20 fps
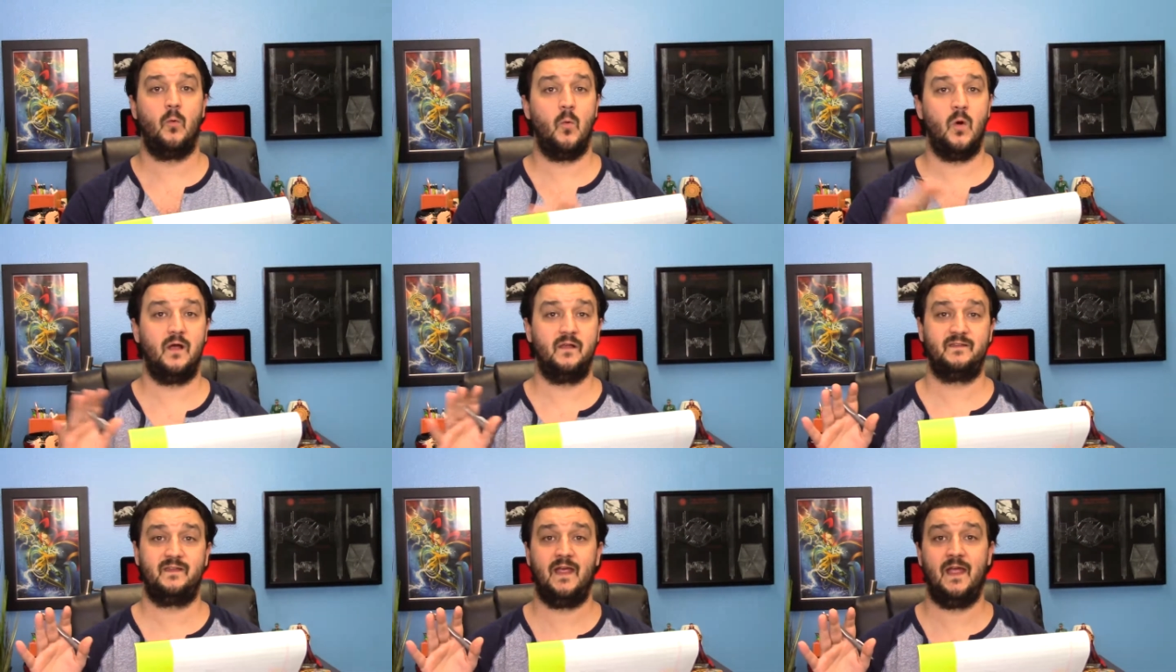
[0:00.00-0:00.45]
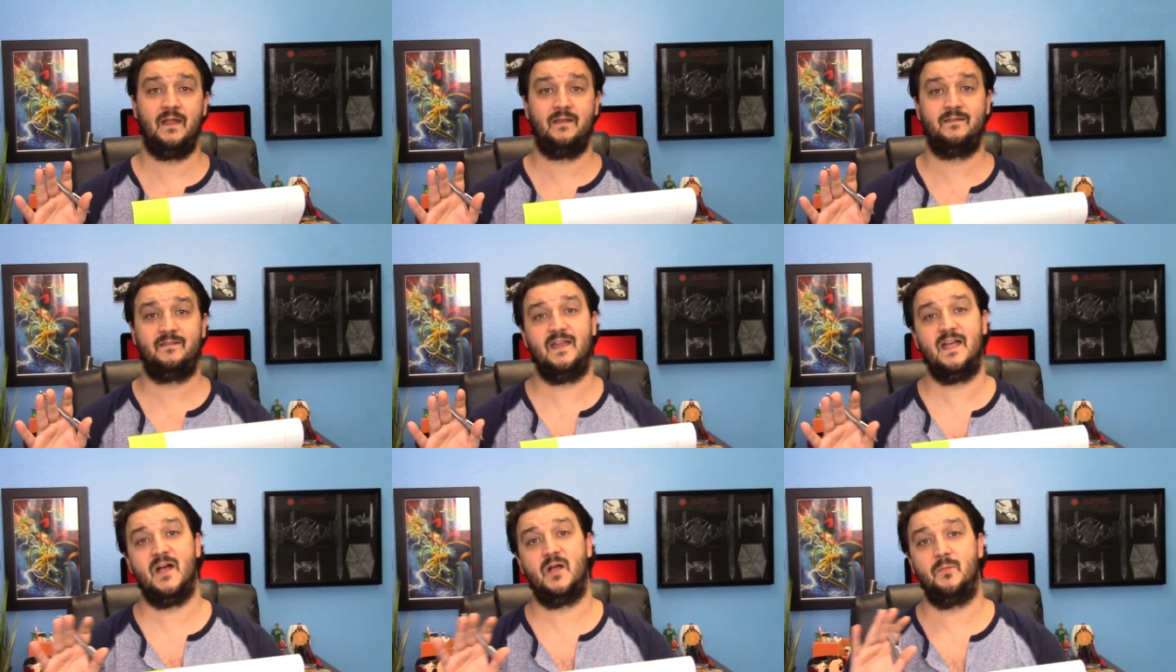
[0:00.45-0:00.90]
was
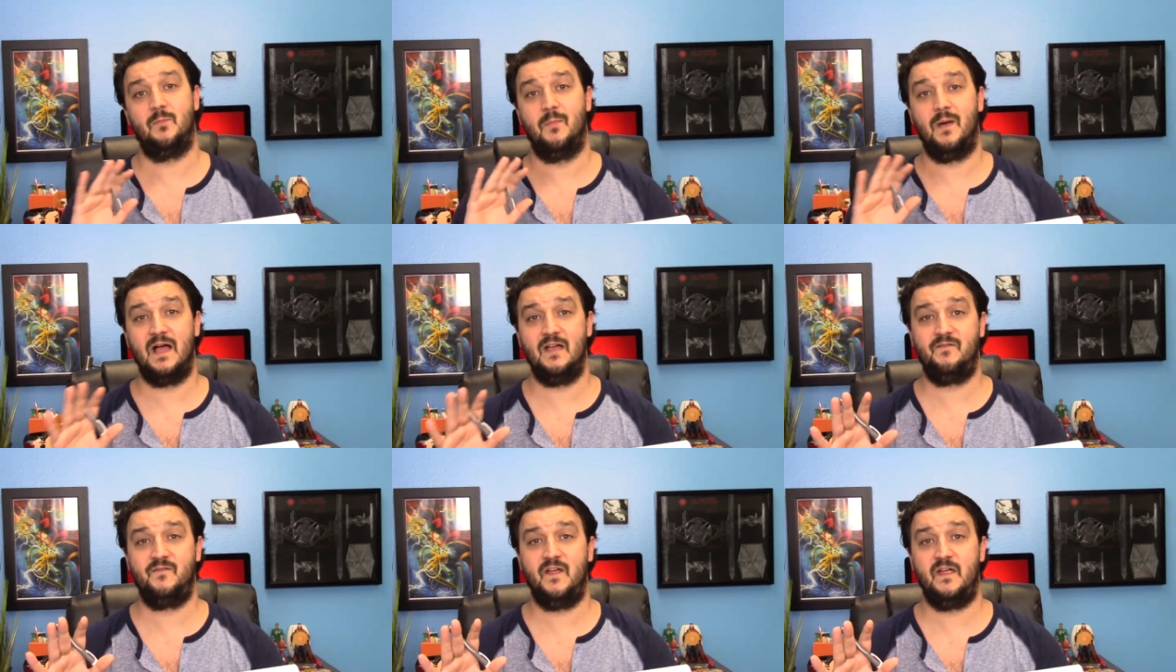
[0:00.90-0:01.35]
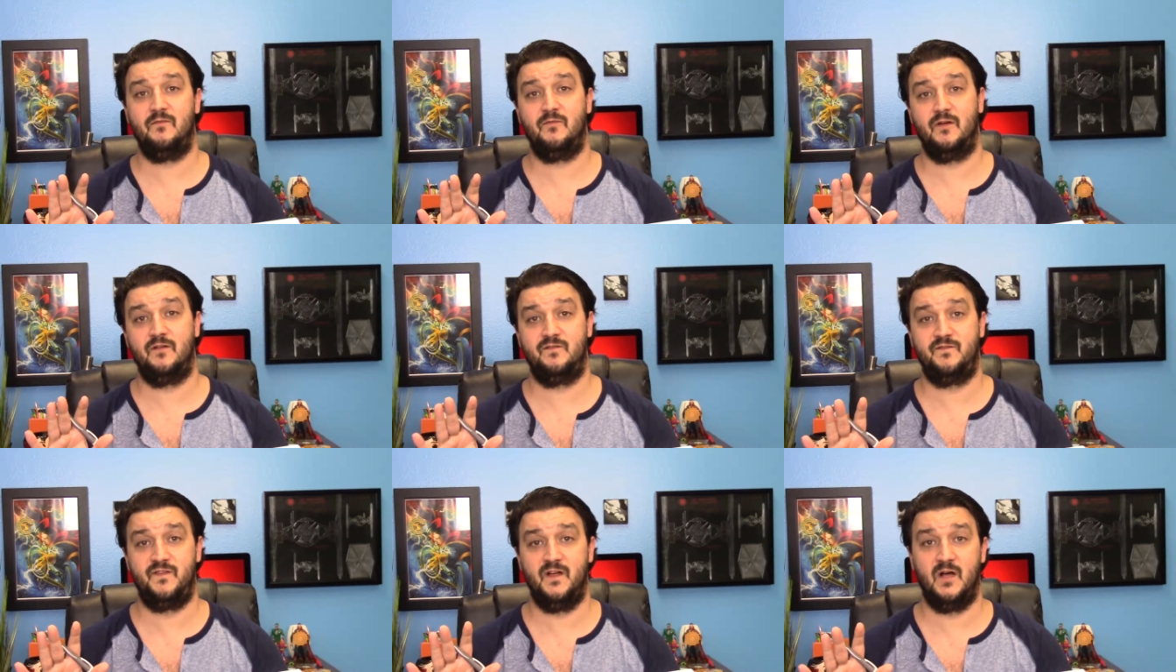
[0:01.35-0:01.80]
hands down my
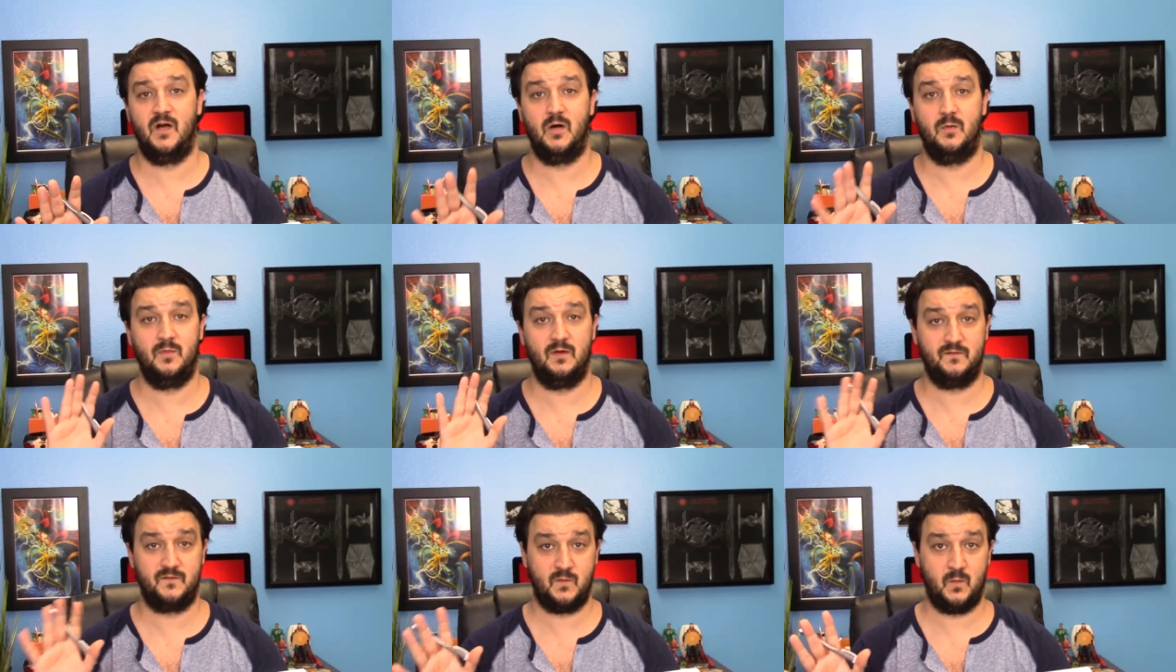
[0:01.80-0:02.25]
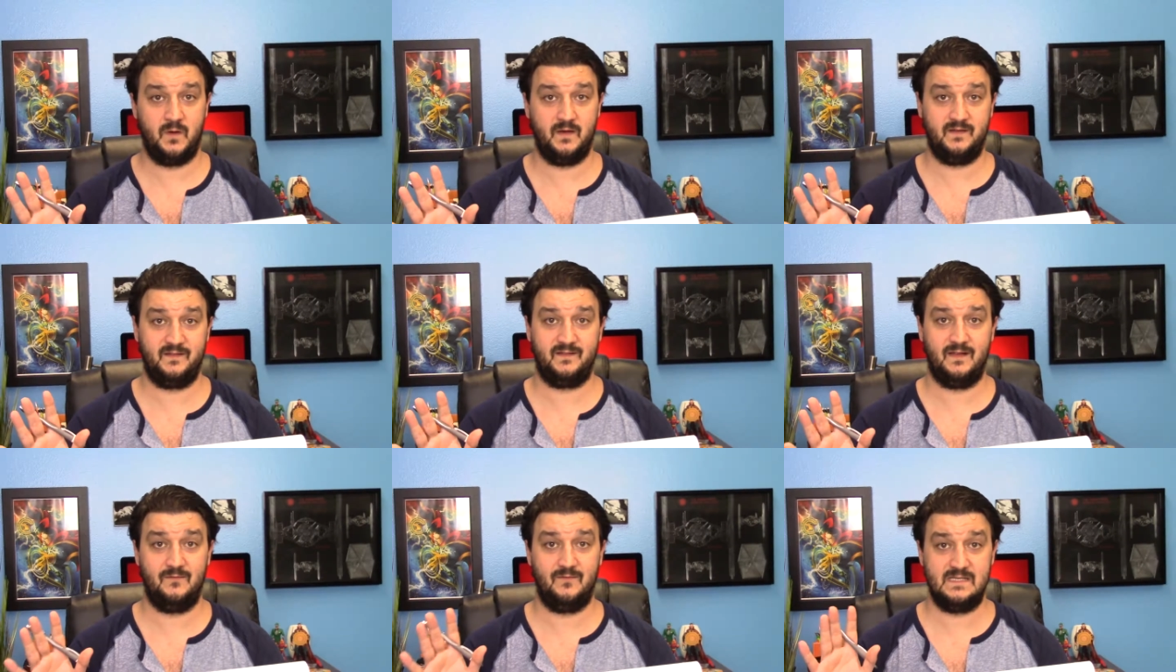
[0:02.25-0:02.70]
favorite film of
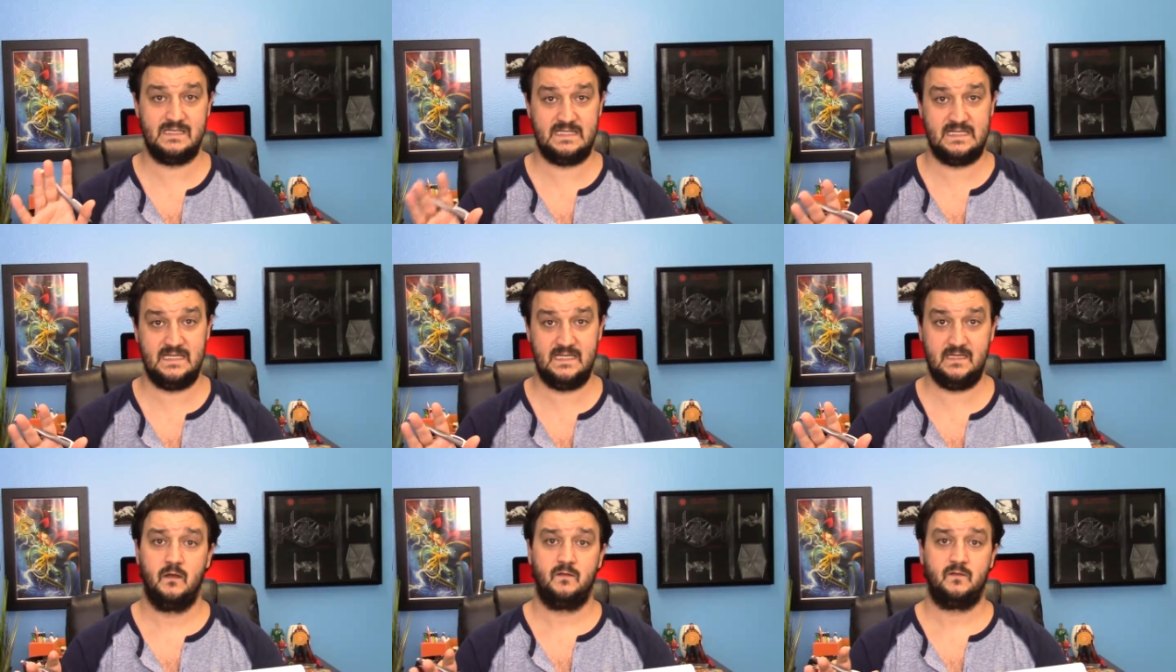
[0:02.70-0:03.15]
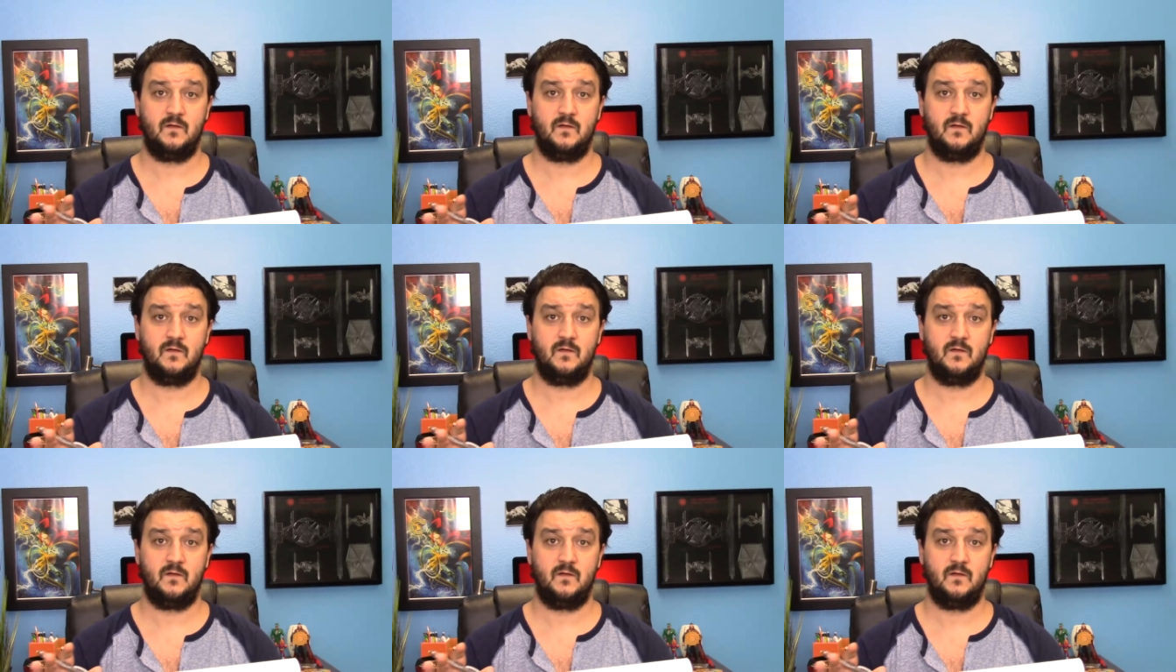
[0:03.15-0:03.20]
2017.